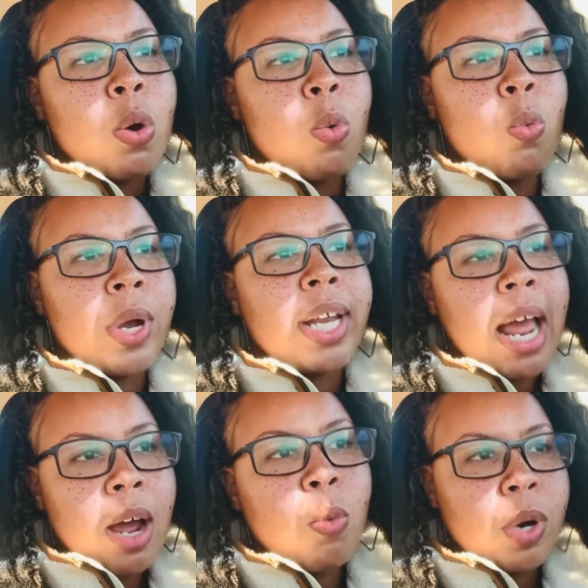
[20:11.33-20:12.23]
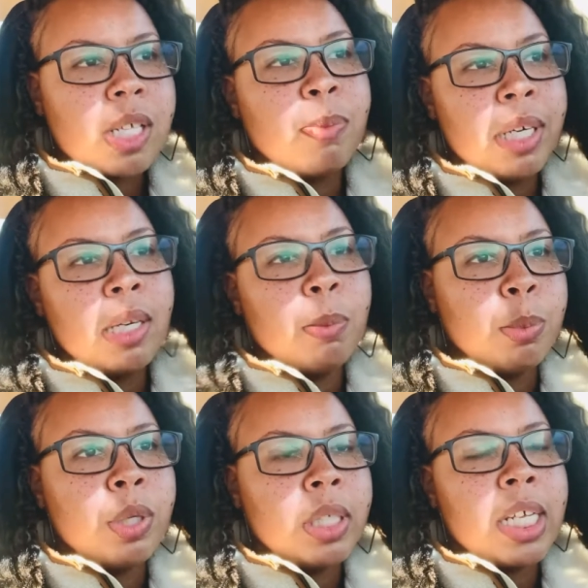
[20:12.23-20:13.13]
when I was being
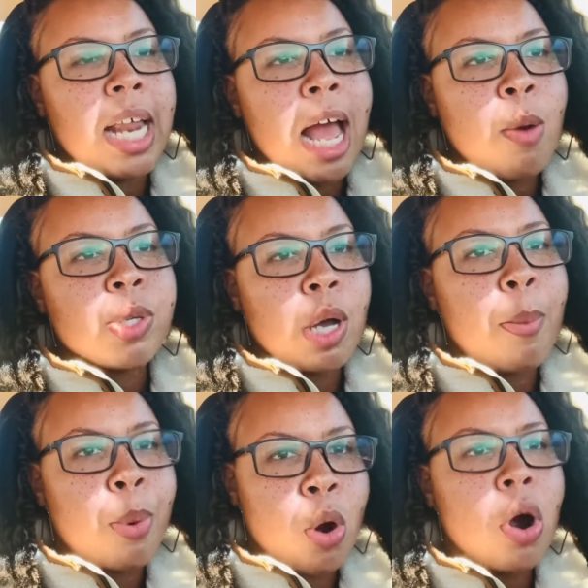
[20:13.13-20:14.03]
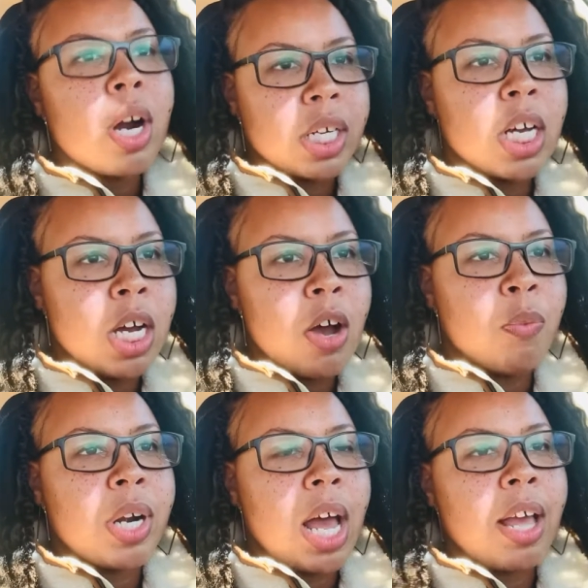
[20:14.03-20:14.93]
bullied, I was a part of
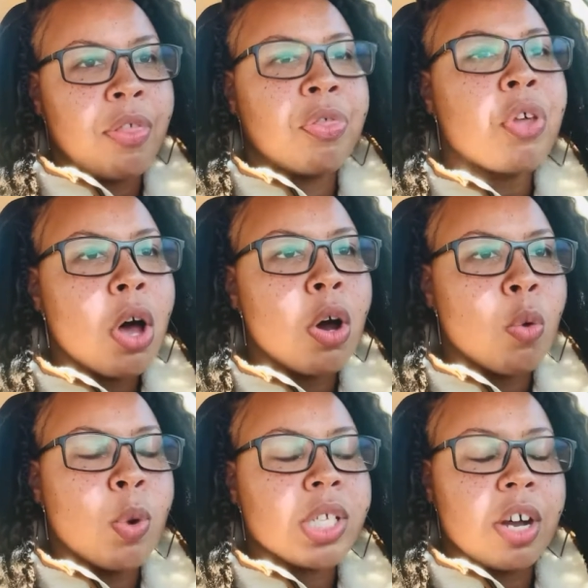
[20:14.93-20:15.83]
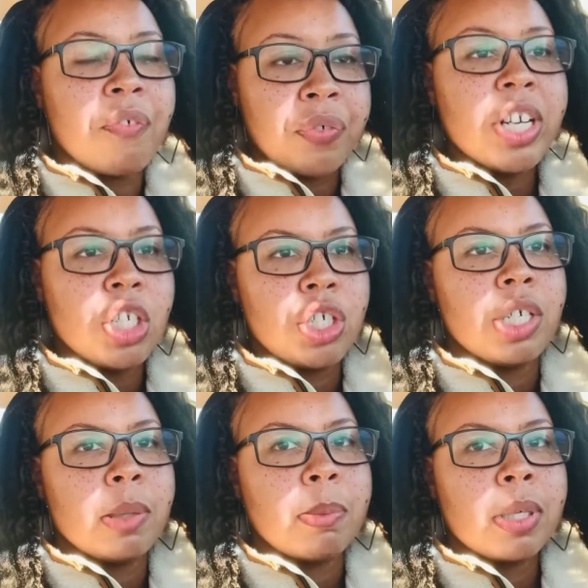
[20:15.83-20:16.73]
what I thought was a
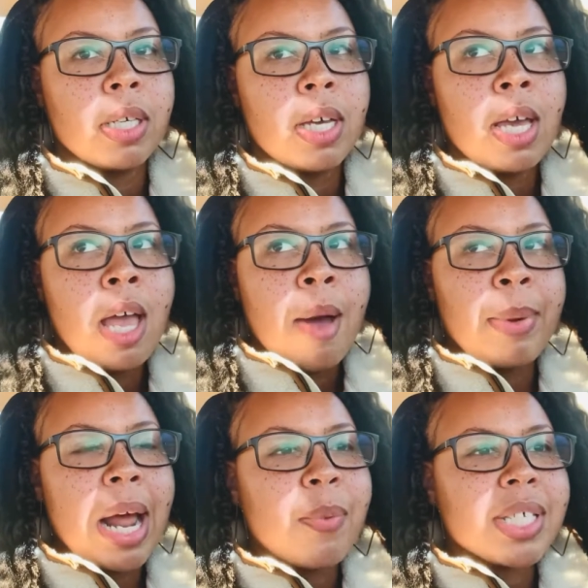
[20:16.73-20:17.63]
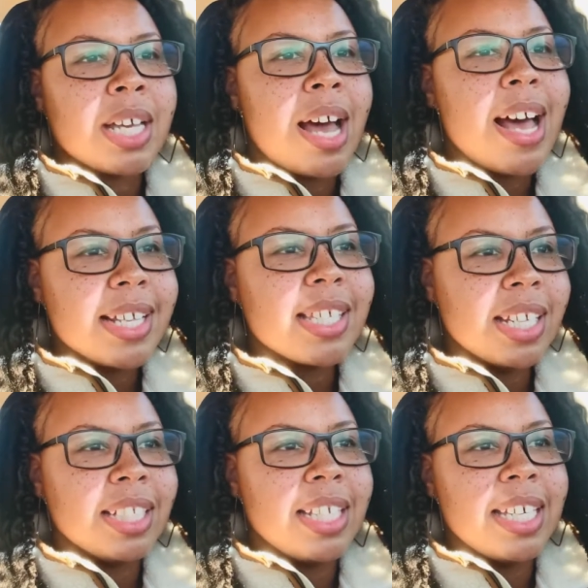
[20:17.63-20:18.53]
friendship, but I was
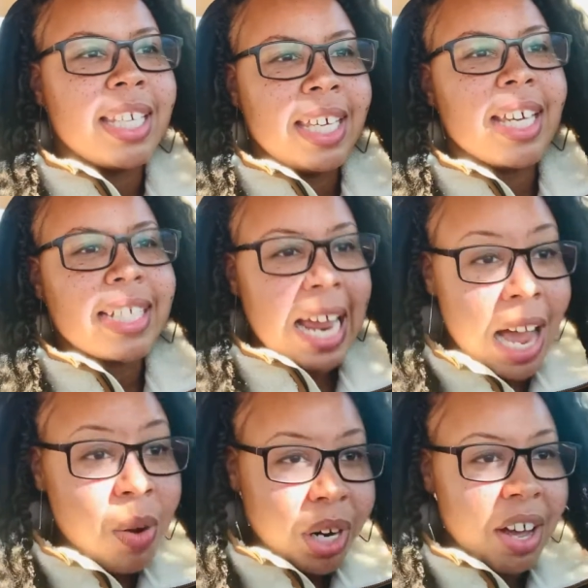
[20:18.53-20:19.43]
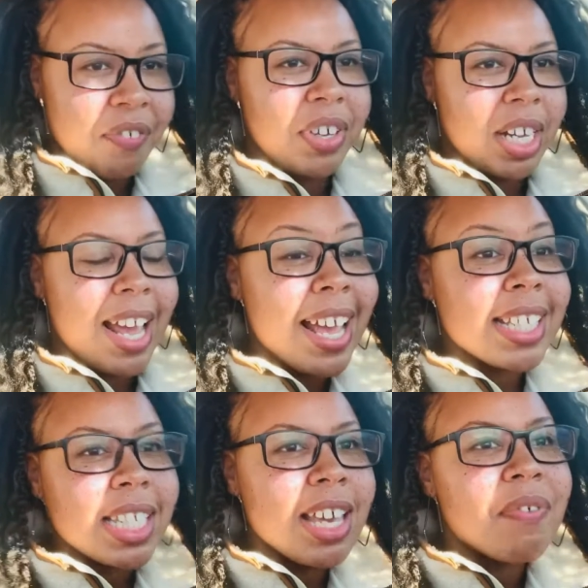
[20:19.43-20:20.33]
constantly kicked out of it
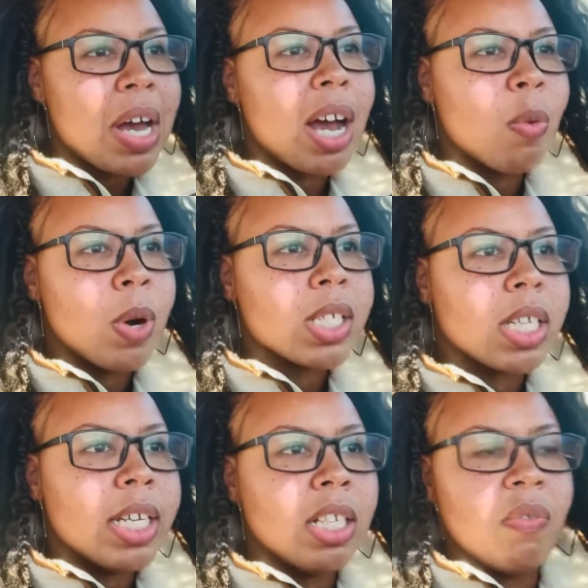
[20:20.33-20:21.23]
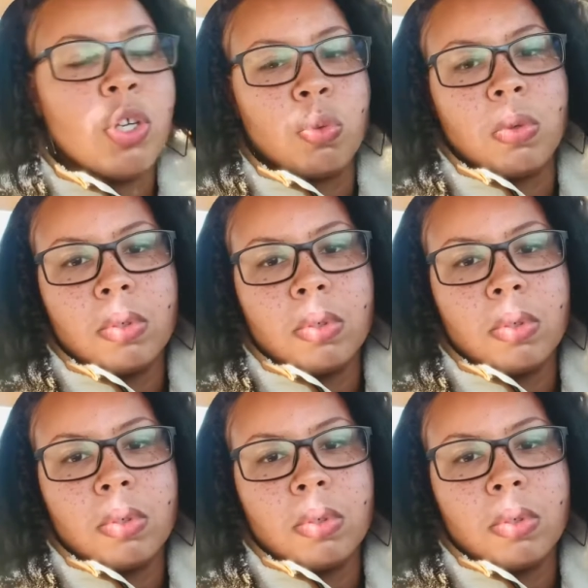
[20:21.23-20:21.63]
as if I was an individual.